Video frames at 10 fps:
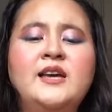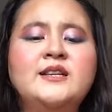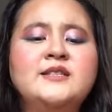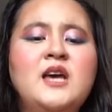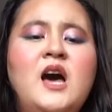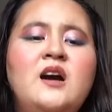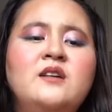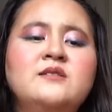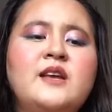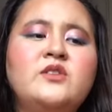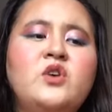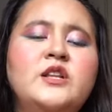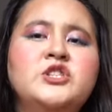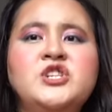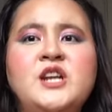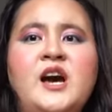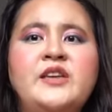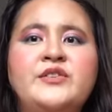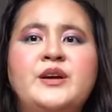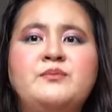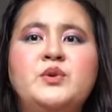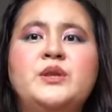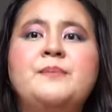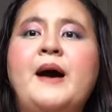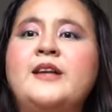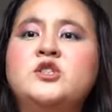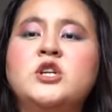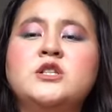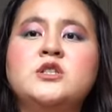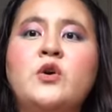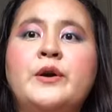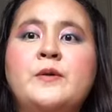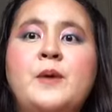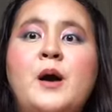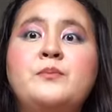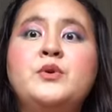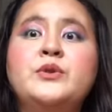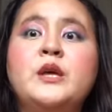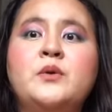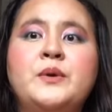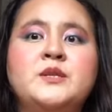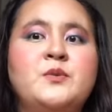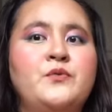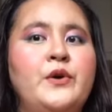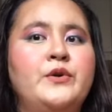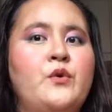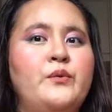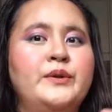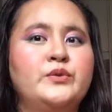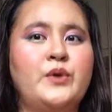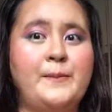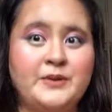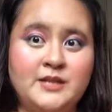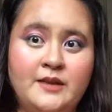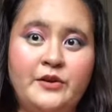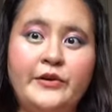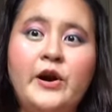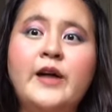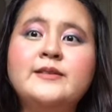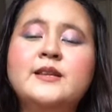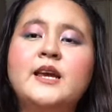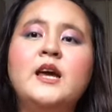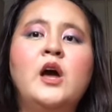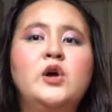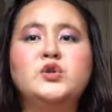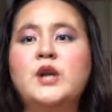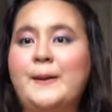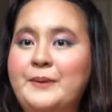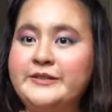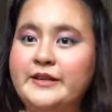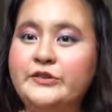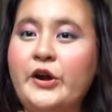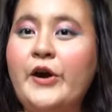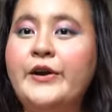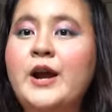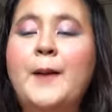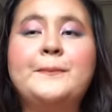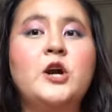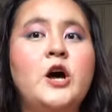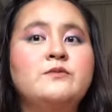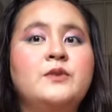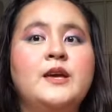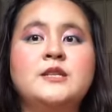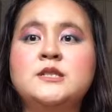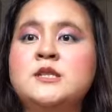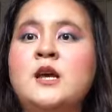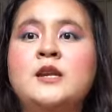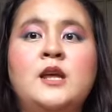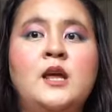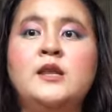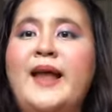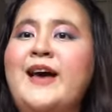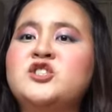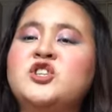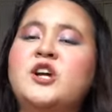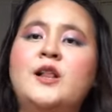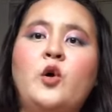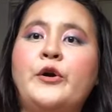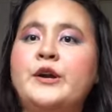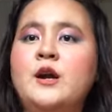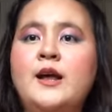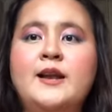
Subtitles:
Kasi ang technology na ngayon ng beauty pageants or yung mga beauty queens before going to represent our country, to represent our province in a national or